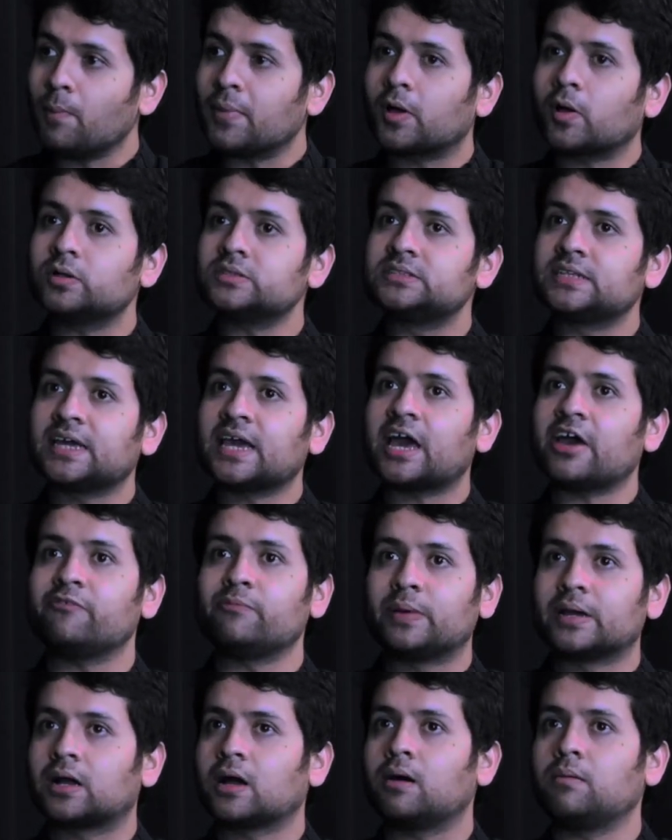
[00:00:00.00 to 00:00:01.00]
because they
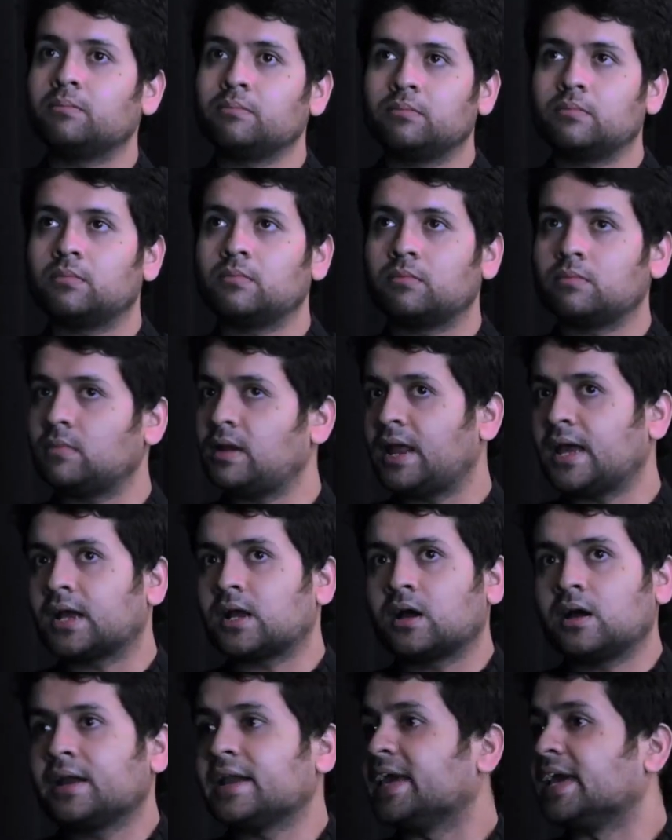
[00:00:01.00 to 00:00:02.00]
have become
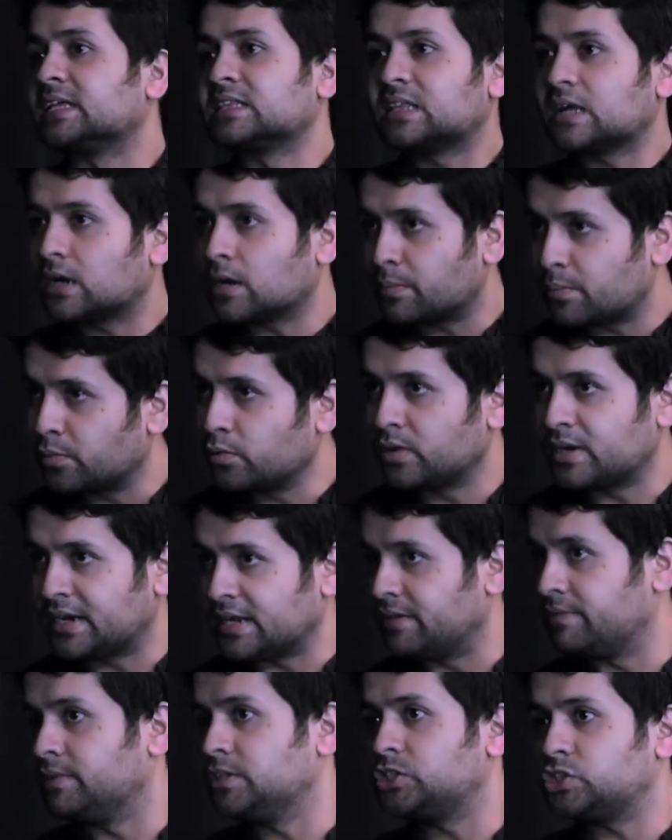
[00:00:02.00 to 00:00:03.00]
like a Ekta Kapoor
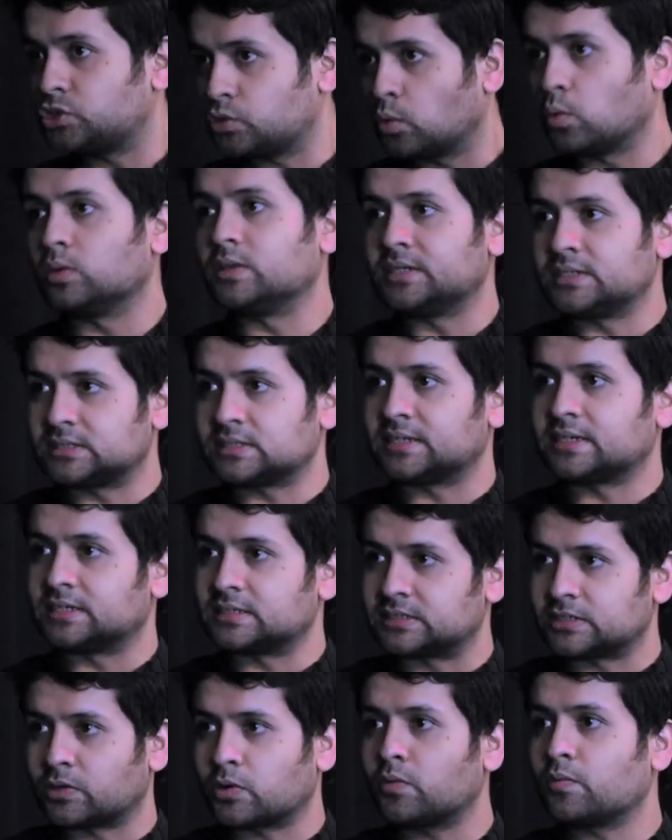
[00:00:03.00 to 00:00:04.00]
TV show these
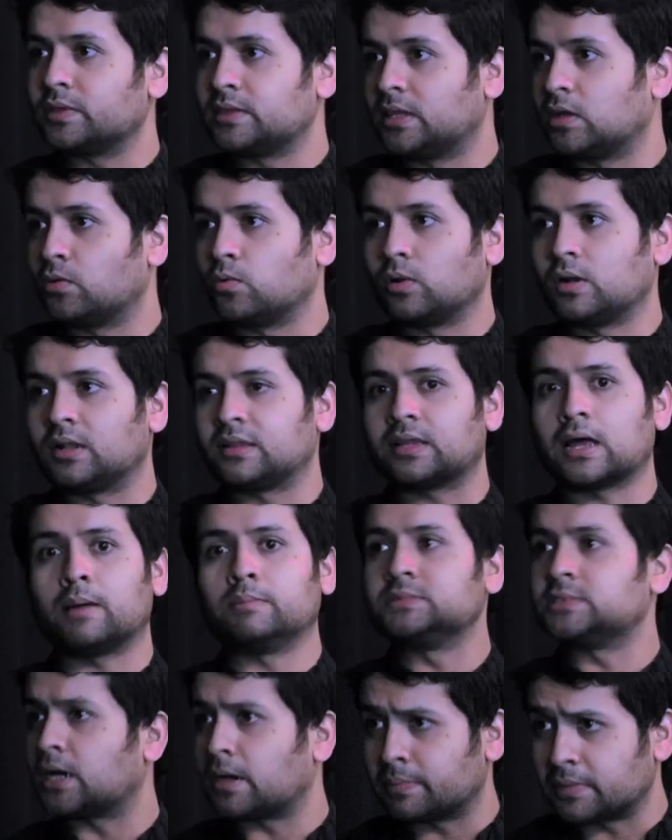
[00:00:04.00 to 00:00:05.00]
days, you know, with the whole
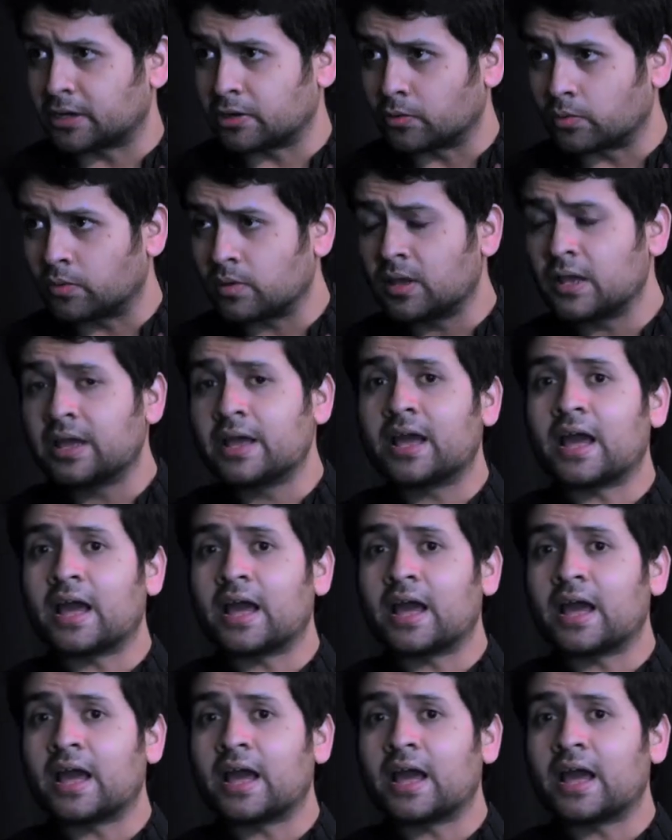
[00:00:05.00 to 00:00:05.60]
tam jam they do.